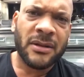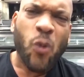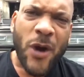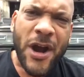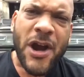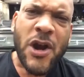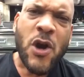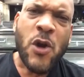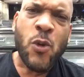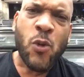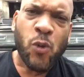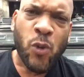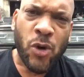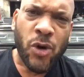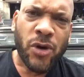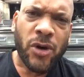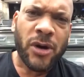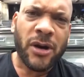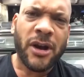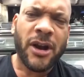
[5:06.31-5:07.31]
Where
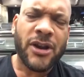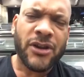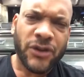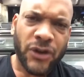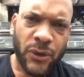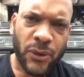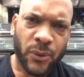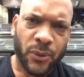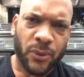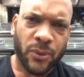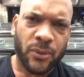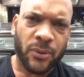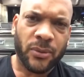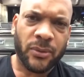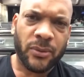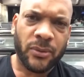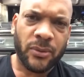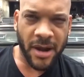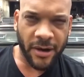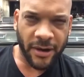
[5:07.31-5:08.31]
were you?
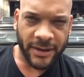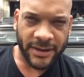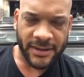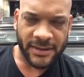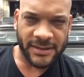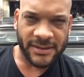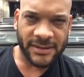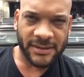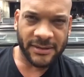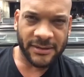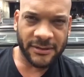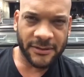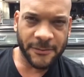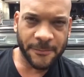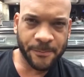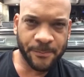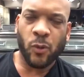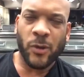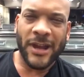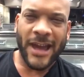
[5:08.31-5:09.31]
Americans,
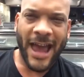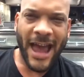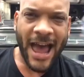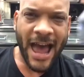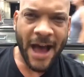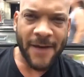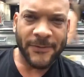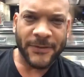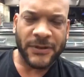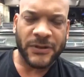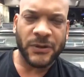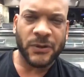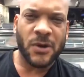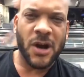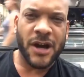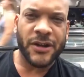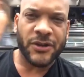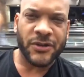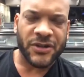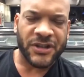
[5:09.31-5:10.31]
we have
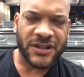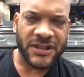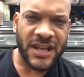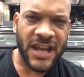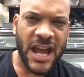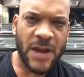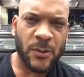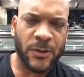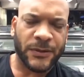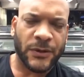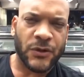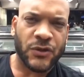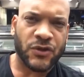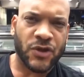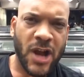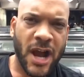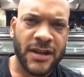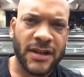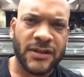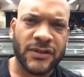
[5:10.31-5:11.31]
to understand what they're
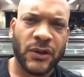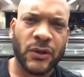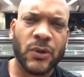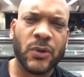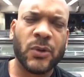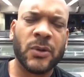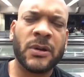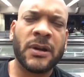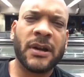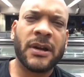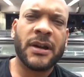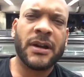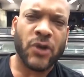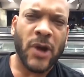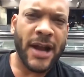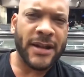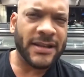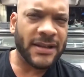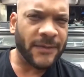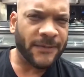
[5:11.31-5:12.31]
trying to do. They're
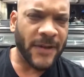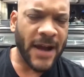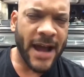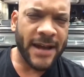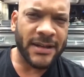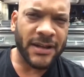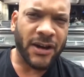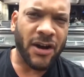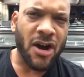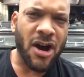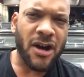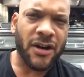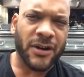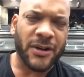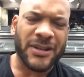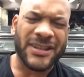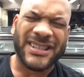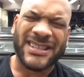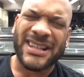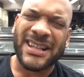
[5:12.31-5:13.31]
trying to divide and
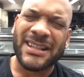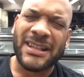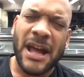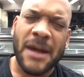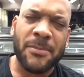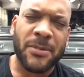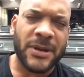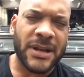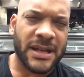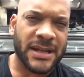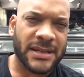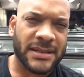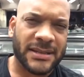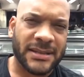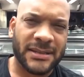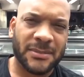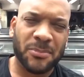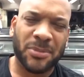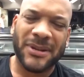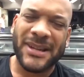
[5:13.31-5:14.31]
conquer.
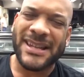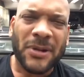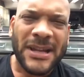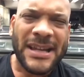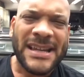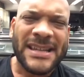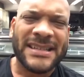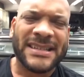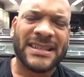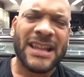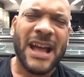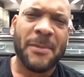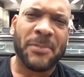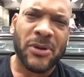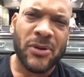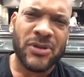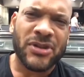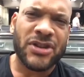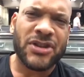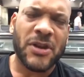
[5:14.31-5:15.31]
Celebrities, please
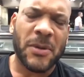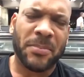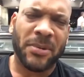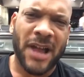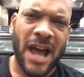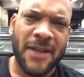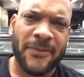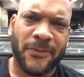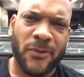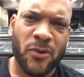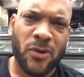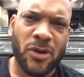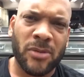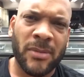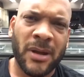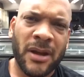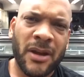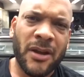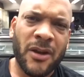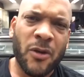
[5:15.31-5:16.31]
stop using your
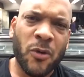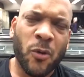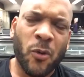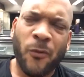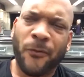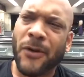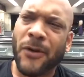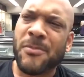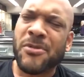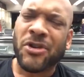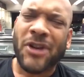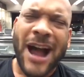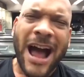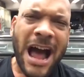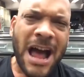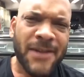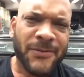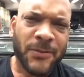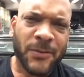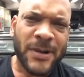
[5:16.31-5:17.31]
platform from your
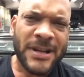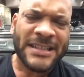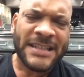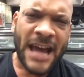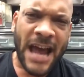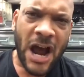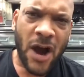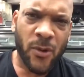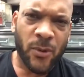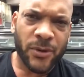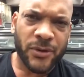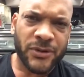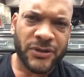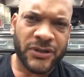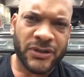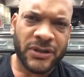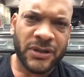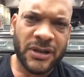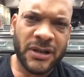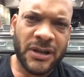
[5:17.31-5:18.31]
ivory
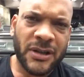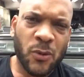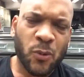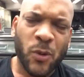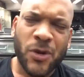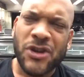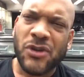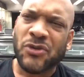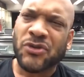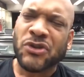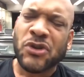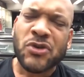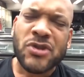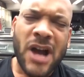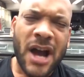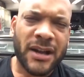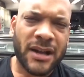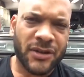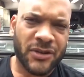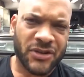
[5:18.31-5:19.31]
towers where you
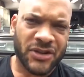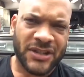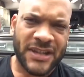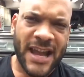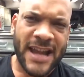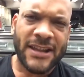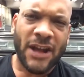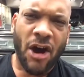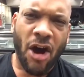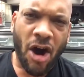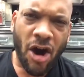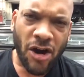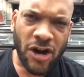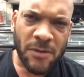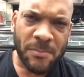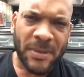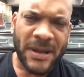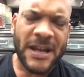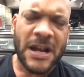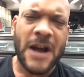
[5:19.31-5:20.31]
do not understand the
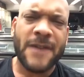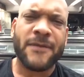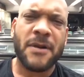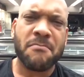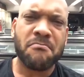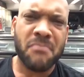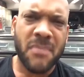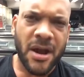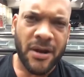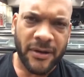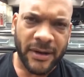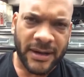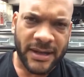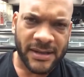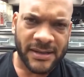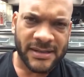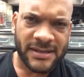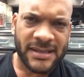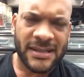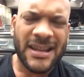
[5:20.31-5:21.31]
heartbeat of
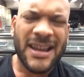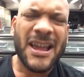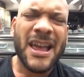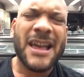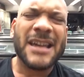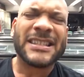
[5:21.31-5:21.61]
Americans.